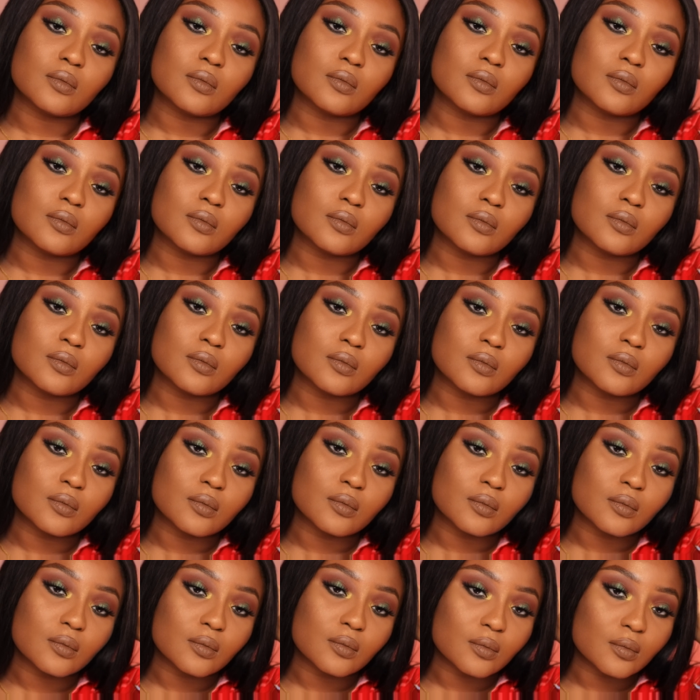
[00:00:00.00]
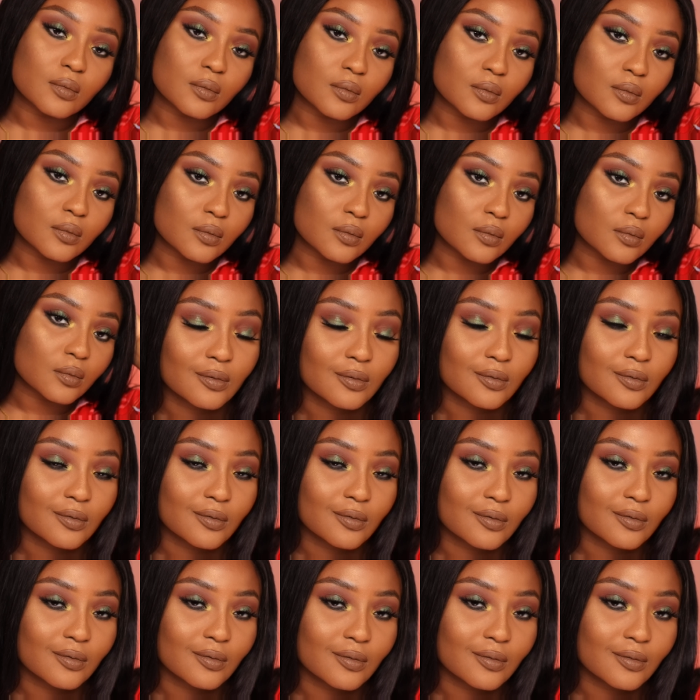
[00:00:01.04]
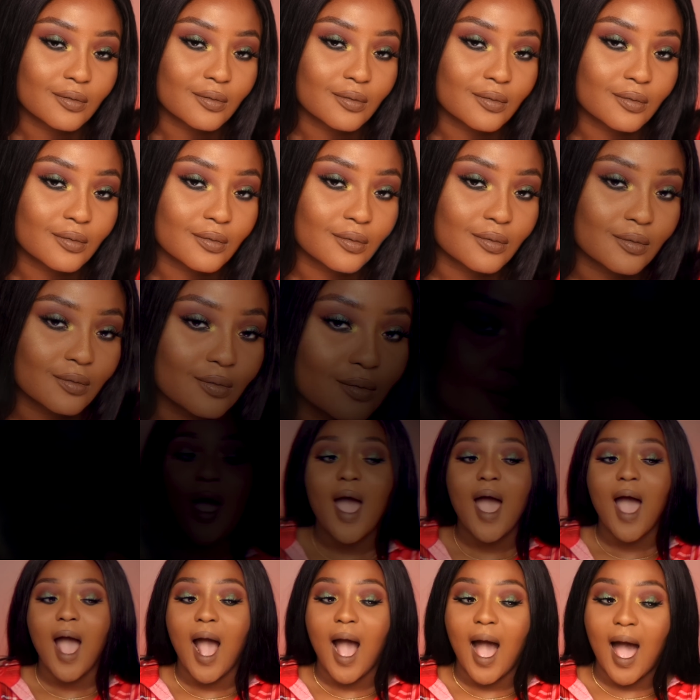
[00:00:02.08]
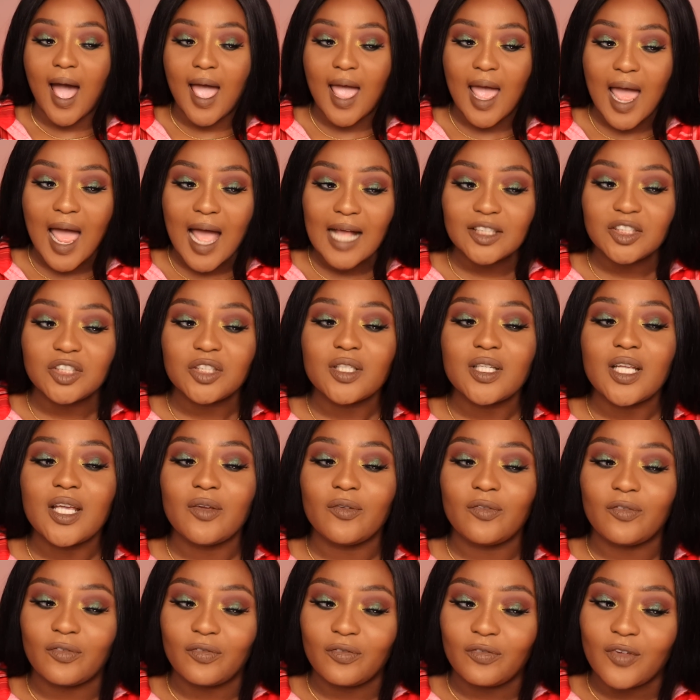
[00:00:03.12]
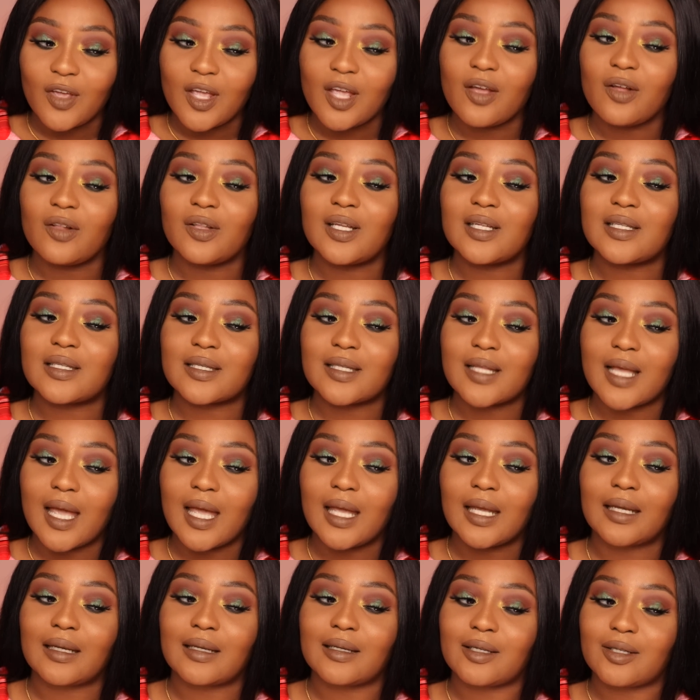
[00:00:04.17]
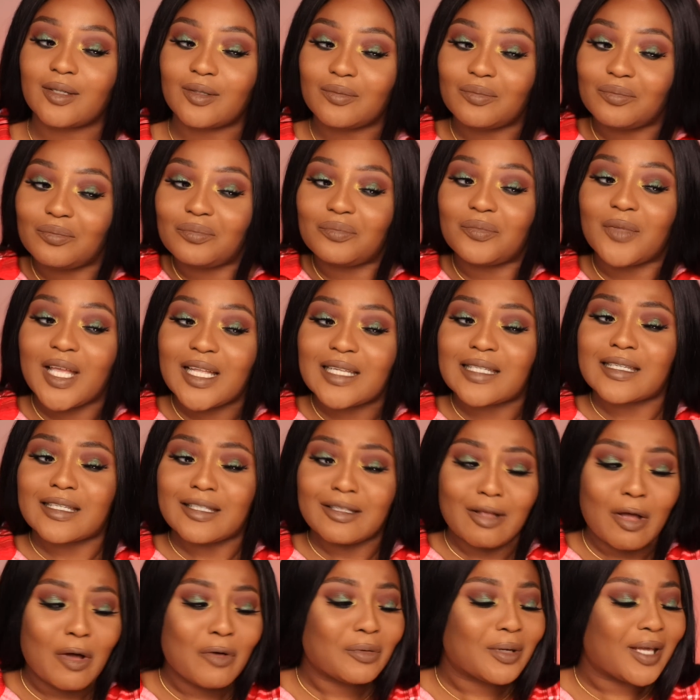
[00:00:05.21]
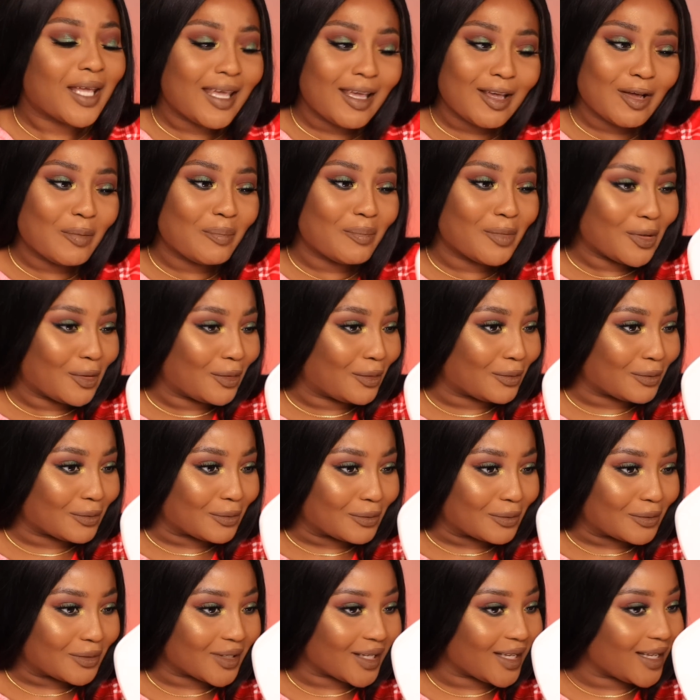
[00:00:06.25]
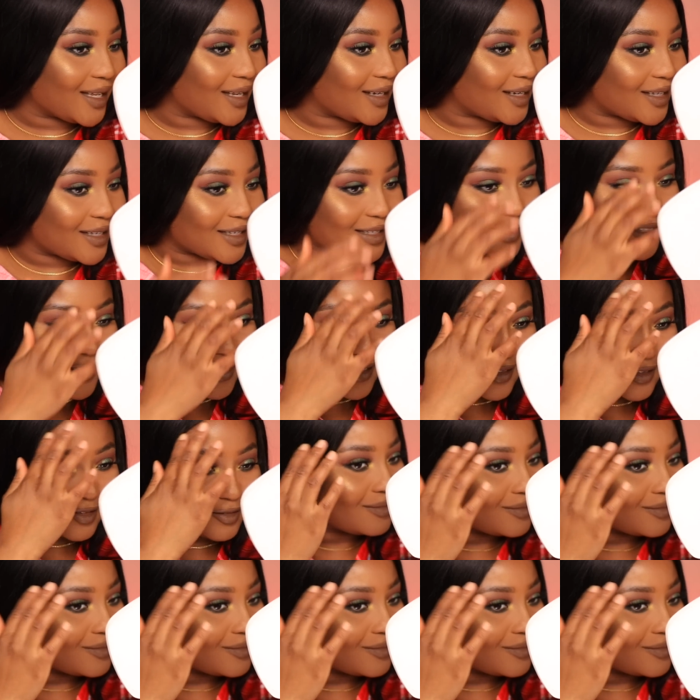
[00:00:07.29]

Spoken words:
the list of products, the Tap Brow, I actually feel it's like, it's low-key a mood. It is